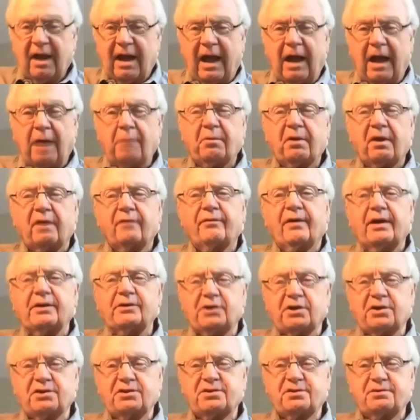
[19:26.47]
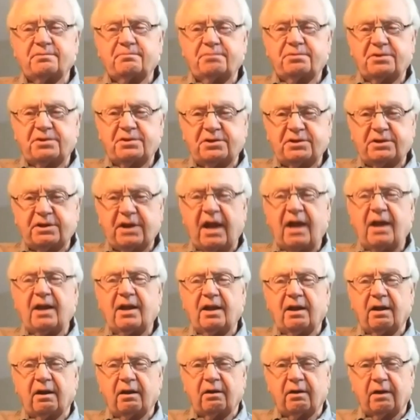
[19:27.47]
How about if I just stay
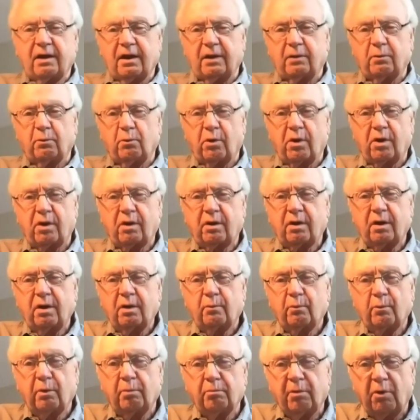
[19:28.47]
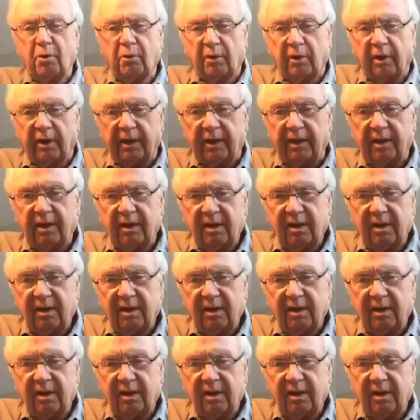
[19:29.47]
here and work remotely?